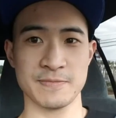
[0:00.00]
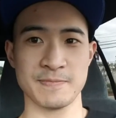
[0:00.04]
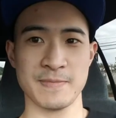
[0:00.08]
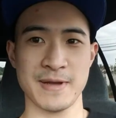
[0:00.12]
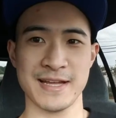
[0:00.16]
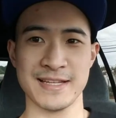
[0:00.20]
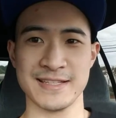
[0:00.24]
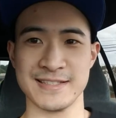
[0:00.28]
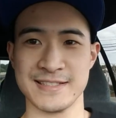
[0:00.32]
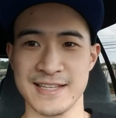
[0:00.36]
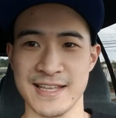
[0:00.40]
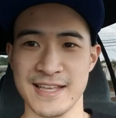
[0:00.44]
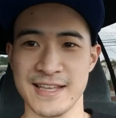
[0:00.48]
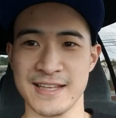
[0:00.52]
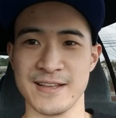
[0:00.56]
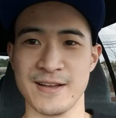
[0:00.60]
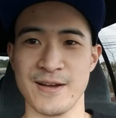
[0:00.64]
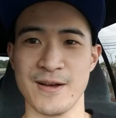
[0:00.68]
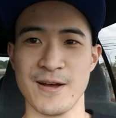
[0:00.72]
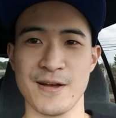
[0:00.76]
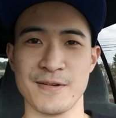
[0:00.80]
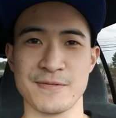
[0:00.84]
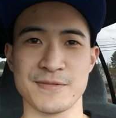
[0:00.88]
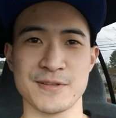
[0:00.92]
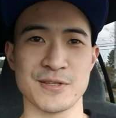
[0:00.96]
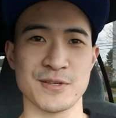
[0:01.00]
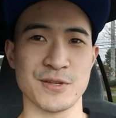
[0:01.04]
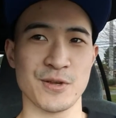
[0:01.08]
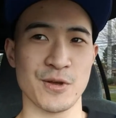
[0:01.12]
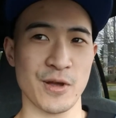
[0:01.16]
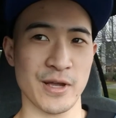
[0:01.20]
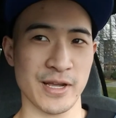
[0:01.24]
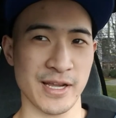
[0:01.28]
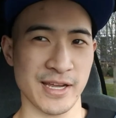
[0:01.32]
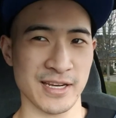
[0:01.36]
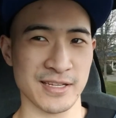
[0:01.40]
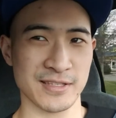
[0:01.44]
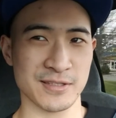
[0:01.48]
my day off, so
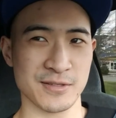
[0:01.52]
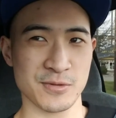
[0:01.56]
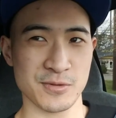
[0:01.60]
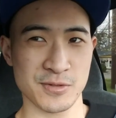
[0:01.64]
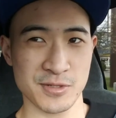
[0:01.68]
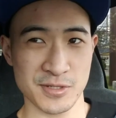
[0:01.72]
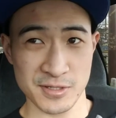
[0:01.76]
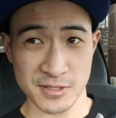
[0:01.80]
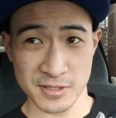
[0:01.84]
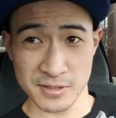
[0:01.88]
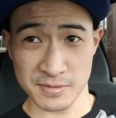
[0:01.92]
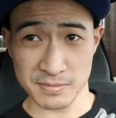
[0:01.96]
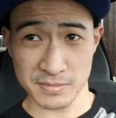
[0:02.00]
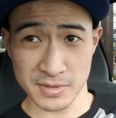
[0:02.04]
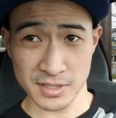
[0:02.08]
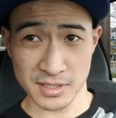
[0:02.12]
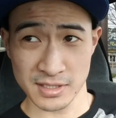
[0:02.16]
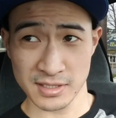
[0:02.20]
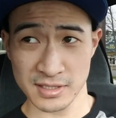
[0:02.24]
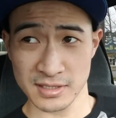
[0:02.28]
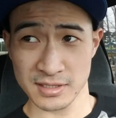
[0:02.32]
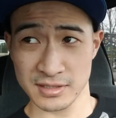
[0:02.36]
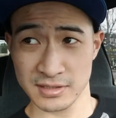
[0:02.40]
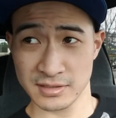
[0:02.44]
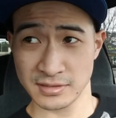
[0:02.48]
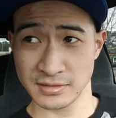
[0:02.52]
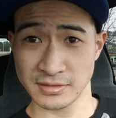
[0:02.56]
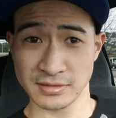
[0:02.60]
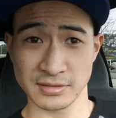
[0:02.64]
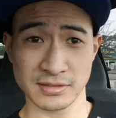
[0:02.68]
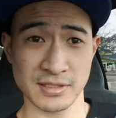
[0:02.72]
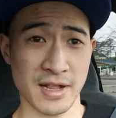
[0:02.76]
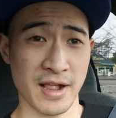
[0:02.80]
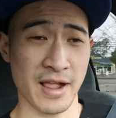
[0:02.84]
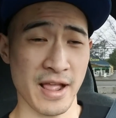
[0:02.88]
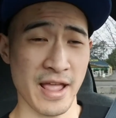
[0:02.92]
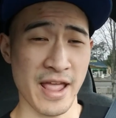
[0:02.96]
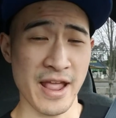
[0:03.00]
I gotta do some
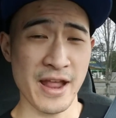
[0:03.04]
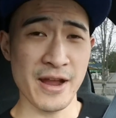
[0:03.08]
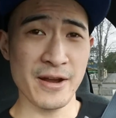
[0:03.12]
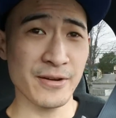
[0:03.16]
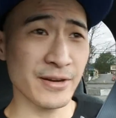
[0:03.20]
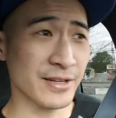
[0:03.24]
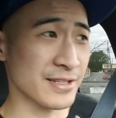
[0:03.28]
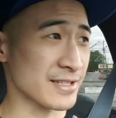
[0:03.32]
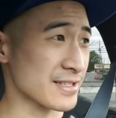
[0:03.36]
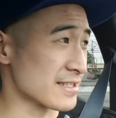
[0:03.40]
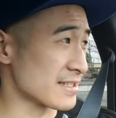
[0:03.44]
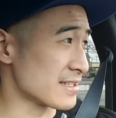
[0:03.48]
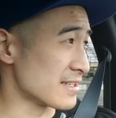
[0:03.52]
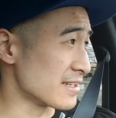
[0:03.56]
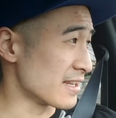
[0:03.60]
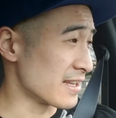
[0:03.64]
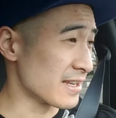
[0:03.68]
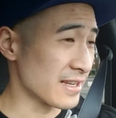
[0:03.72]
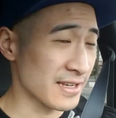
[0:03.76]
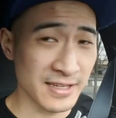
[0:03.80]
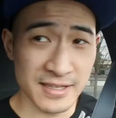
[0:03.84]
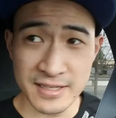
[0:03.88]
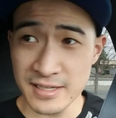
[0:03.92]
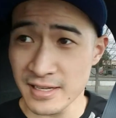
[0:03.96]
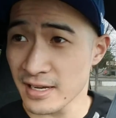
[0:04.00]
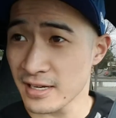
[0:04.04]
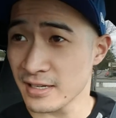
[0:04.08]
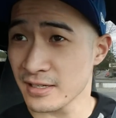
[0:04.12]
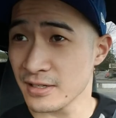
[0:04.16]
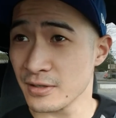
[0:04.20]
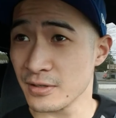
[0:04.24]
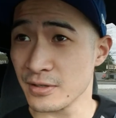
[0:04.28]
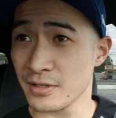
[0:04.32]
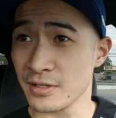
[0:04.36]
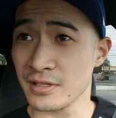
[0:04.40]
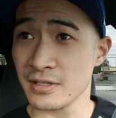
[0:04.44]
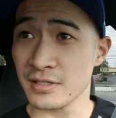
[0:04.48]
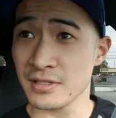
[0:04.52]
errands today. Gotta
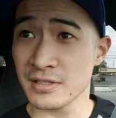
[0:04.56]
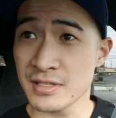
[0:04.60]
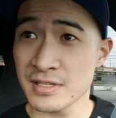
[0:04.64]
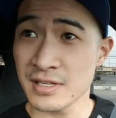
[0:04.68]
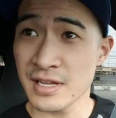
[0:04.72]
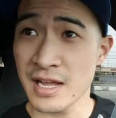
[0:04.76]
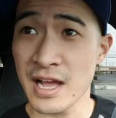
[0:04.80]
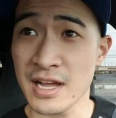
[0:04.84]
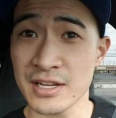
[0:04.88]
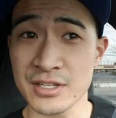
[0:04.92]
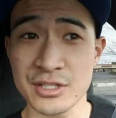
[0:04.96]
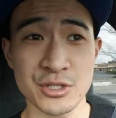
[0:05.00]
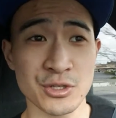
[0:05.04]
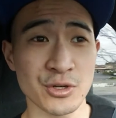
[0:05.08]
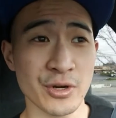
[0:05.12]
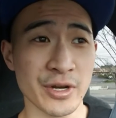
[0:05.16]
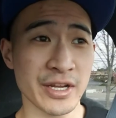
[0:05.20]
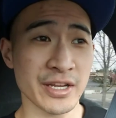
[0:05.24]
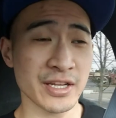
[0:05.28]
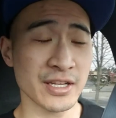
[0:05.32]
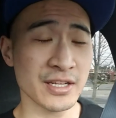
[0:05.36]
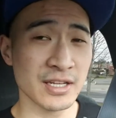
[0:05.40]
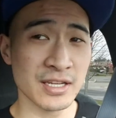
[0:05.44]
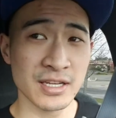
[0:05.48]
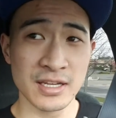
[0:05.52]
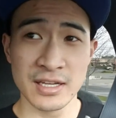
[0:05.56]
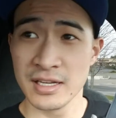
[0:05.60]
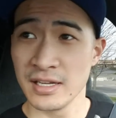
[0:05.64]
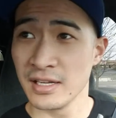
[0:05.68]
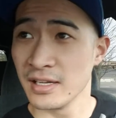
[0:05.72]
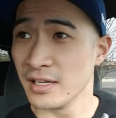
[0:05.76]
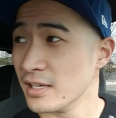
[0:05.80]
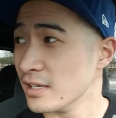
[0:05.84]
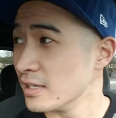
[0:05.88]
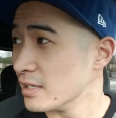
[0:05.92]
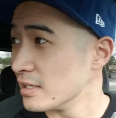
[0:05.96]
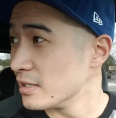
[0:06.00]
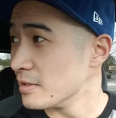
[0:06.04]
go to Scott Trade,
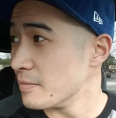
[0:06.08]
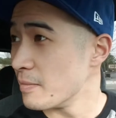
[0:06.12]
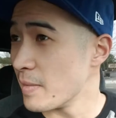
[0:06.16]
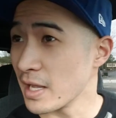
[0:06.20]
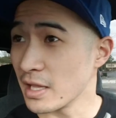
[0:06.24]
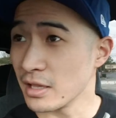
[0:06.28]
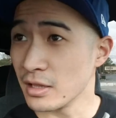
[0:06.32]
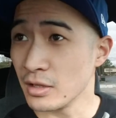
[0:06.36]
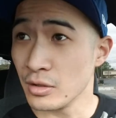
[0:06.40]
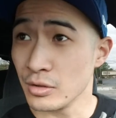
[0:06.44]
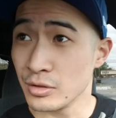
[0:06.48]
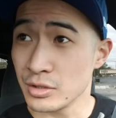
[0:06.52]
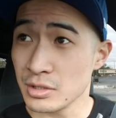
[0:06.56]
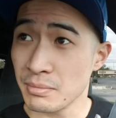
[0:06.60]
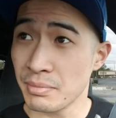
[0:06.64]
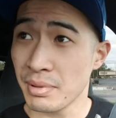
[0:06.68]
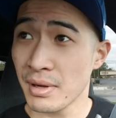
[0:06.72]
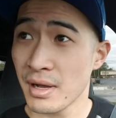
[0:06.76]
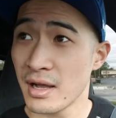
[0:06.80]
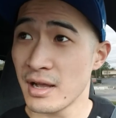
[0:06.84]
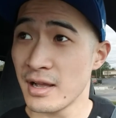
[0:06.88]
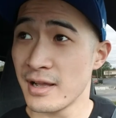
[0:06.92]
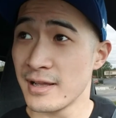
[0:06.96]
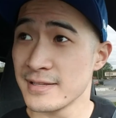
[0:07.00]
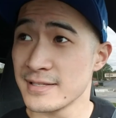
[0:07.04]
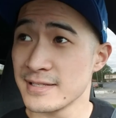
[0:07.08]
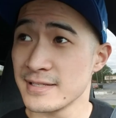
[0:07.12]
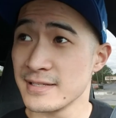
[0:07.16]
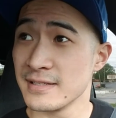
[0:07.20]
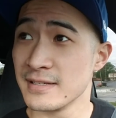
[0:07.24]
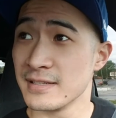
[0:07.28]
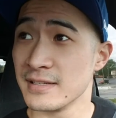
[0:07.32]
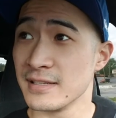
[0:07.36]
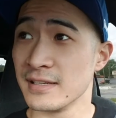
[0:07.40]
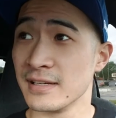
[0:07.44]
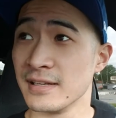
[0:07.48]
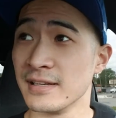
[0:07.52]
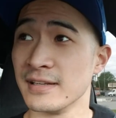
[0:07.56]
make a little
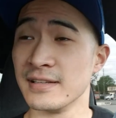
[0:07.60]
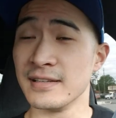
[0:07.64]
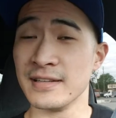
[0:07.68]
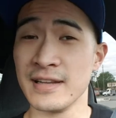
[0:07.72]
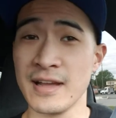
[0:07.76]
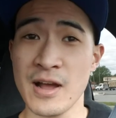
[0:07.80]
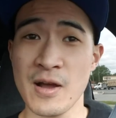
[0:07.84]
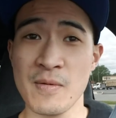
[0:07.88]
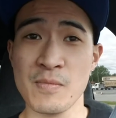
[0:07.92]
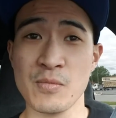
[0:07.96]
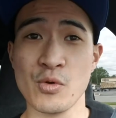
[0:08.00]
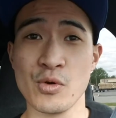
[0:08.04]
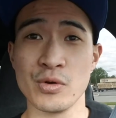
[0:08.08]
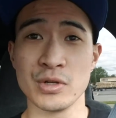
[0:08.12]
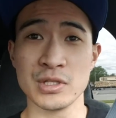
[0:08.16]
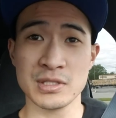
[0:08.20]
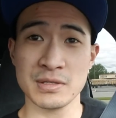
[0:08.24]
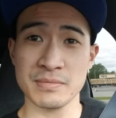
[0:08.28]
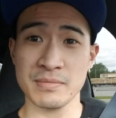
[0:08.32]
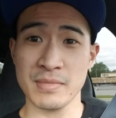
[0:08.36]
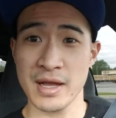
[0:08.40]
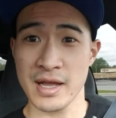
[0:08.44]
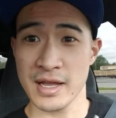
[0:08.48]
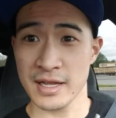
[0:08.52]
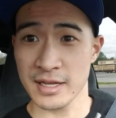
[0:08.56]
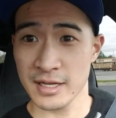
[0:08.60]
deposit, and now I'm going to my